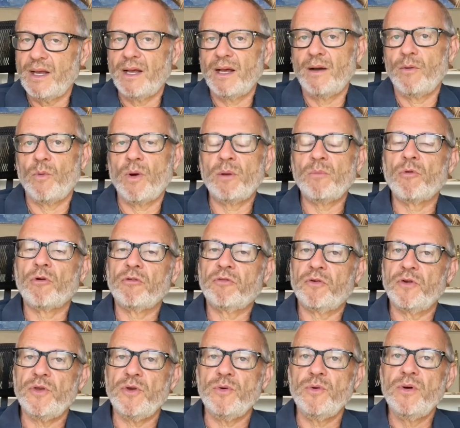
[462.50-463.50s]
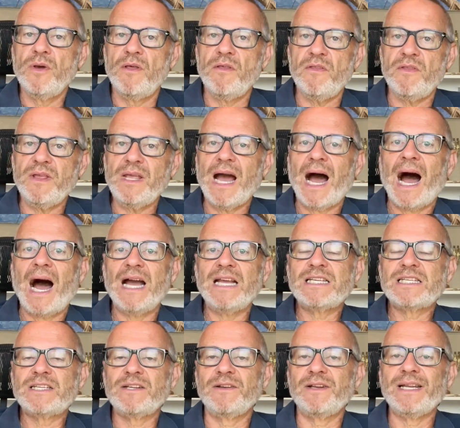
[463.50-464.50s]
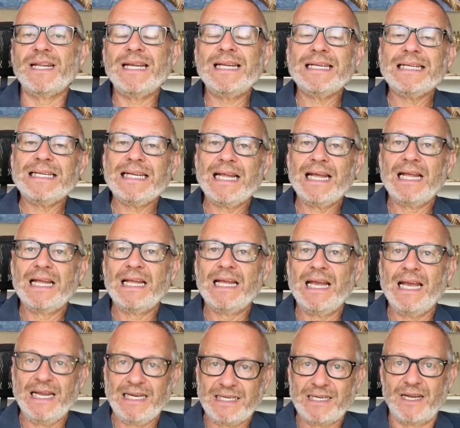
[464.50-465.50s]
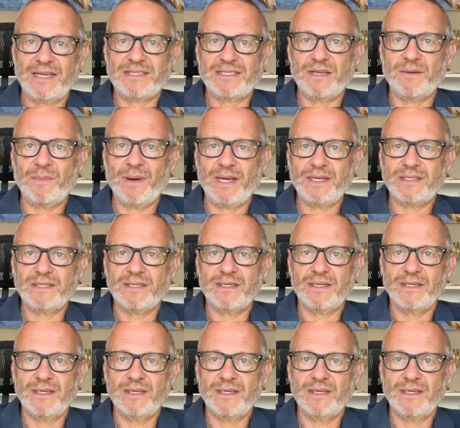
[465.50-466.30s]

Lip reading: One more for you, the isolated anti-Semite.